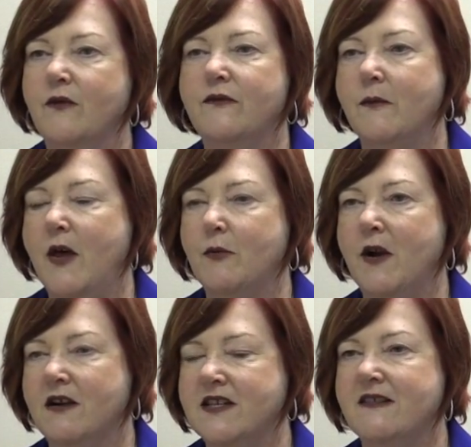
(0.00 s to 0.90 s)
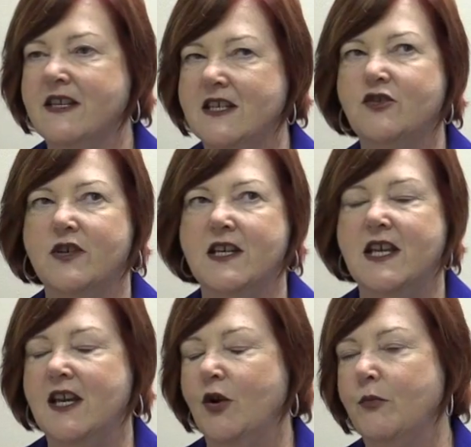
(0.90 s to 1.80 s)
from other parts of the district and
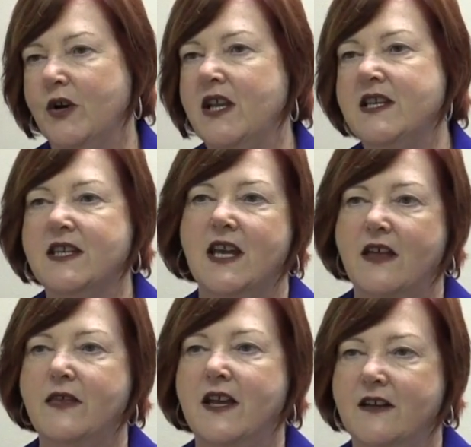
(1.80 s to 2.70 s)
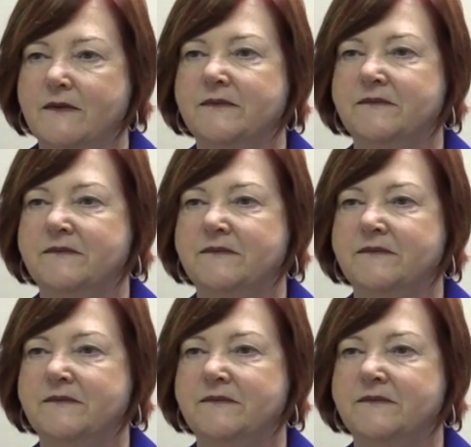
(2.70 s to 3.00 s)
get here pretty easily, I think.